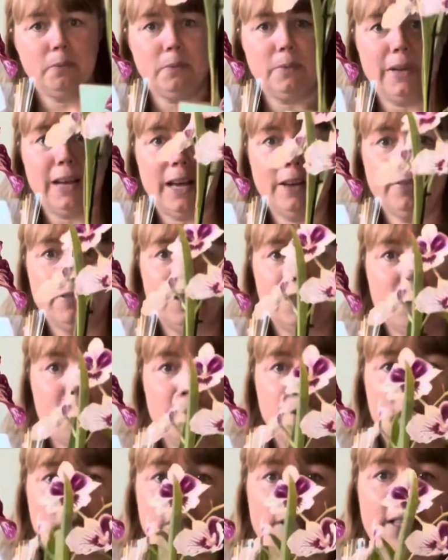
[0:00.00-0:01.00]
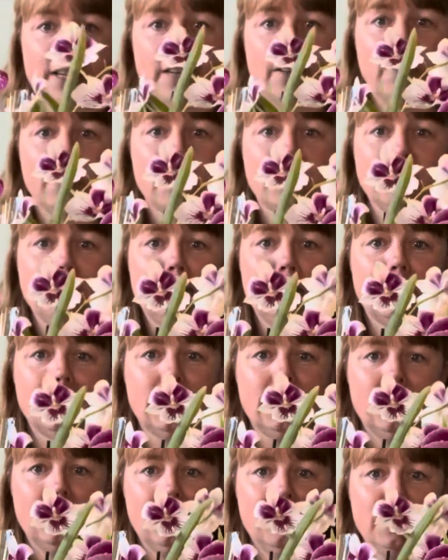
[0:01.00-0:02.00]
After I bought it, I thought, oh,
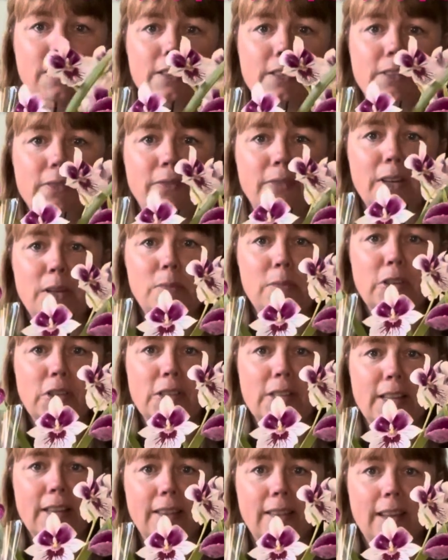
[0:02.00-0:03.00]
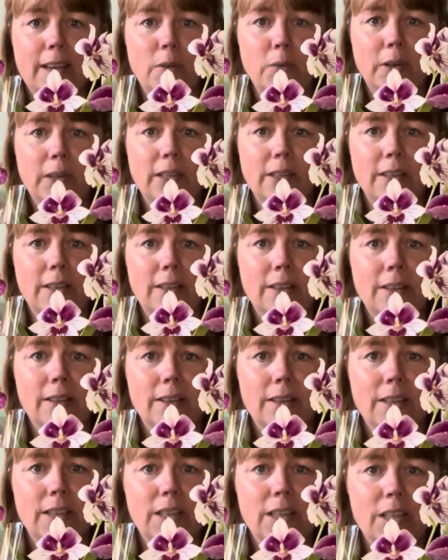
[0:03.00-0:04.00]
looks very much like that one.
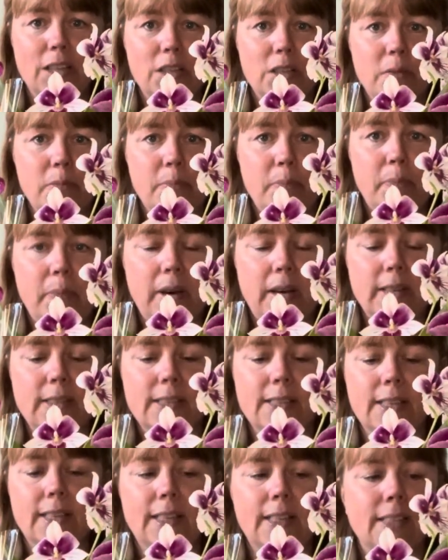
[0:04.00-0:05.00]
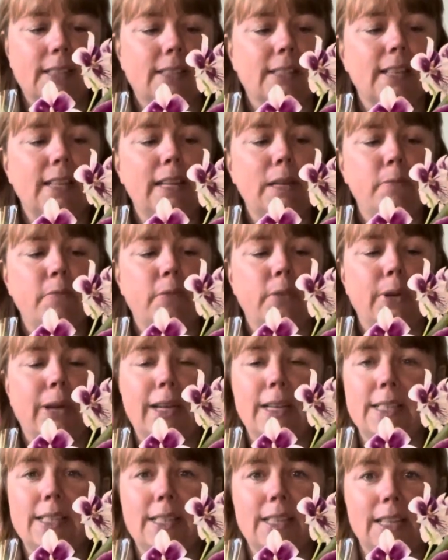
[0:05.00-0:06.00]
But it's a name
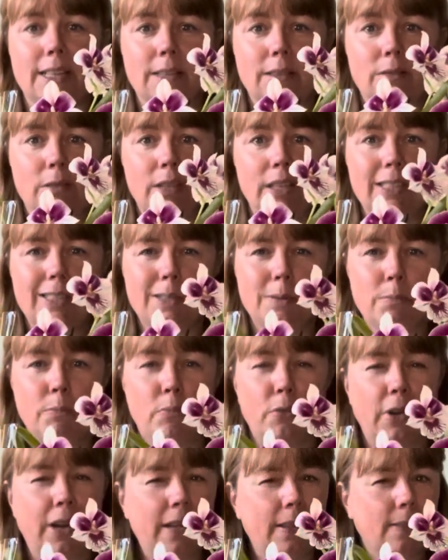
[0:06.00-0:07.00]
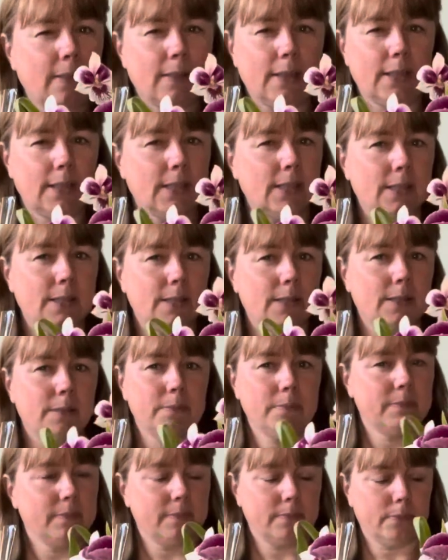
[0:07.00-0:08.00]
variety. It's Breathless
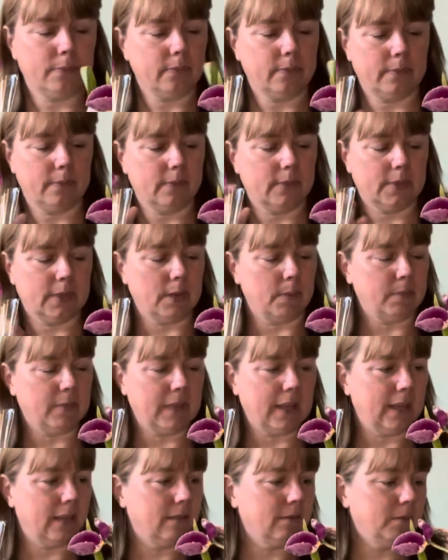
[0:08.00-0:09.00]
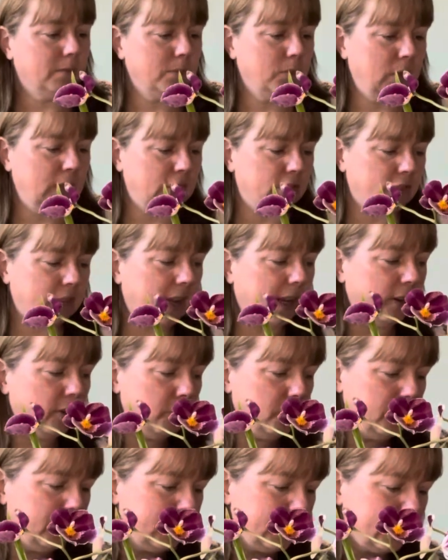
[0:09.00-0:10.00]
something, which I
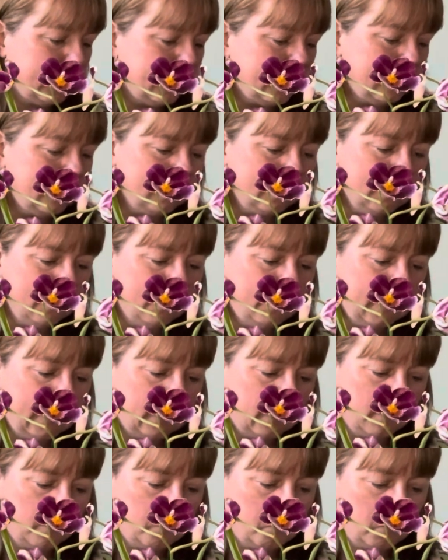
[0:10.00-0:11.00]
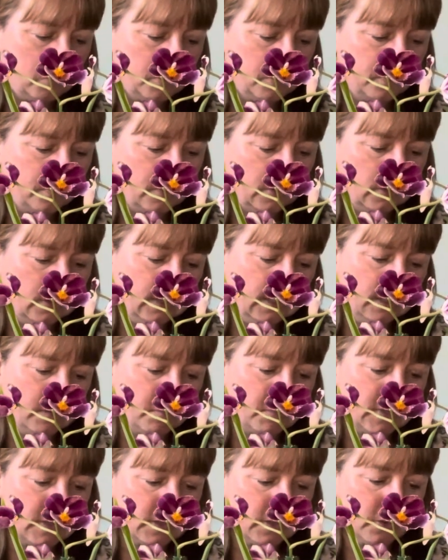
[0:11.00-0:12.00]
know is a very good waterfall lip,
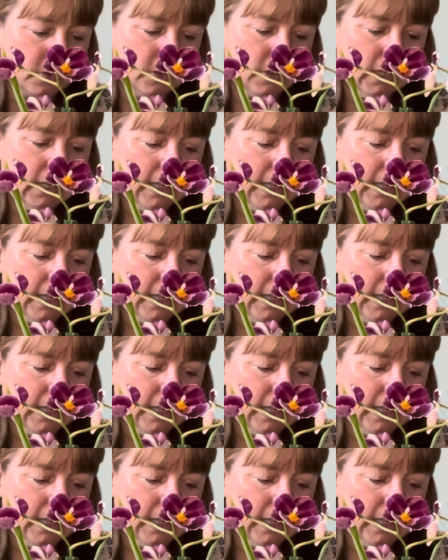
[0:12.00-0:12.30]
so